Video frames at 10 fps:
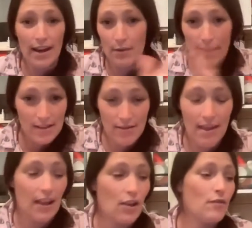anyway. So
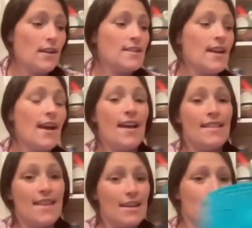thank you, Vanessa.
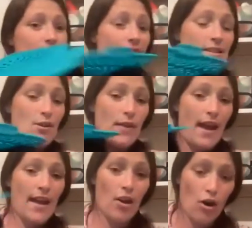These ones aren't sold out.
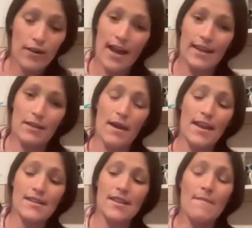And on onion
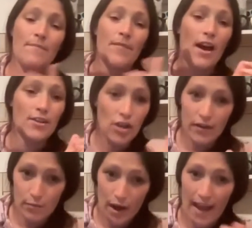mates, I don't
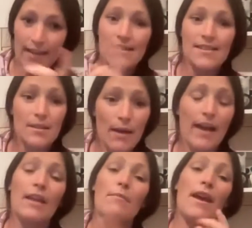even put onions in my
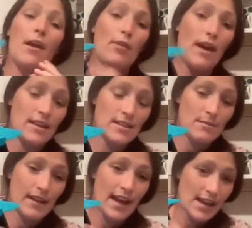onion mate. I put onions in
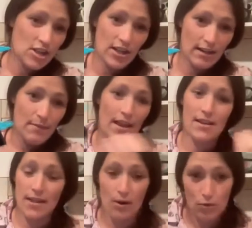my garlic shallot mate,
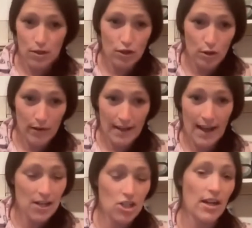because I also don't buy
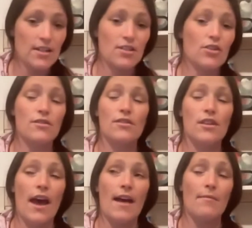garlic shallots because,
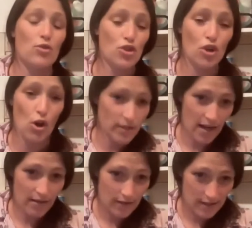or shallots,
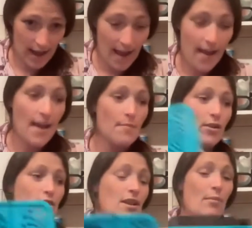however you say it,
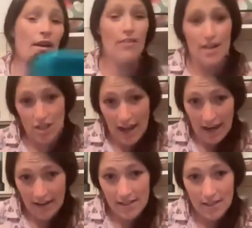because I buy crushed
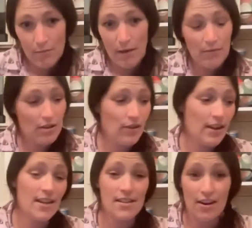garlic because I'm mum to 3
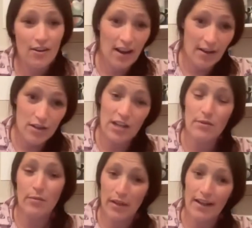kids, so I don't have time to
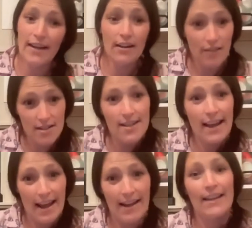be peeling and crushing
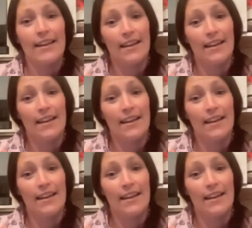garlic.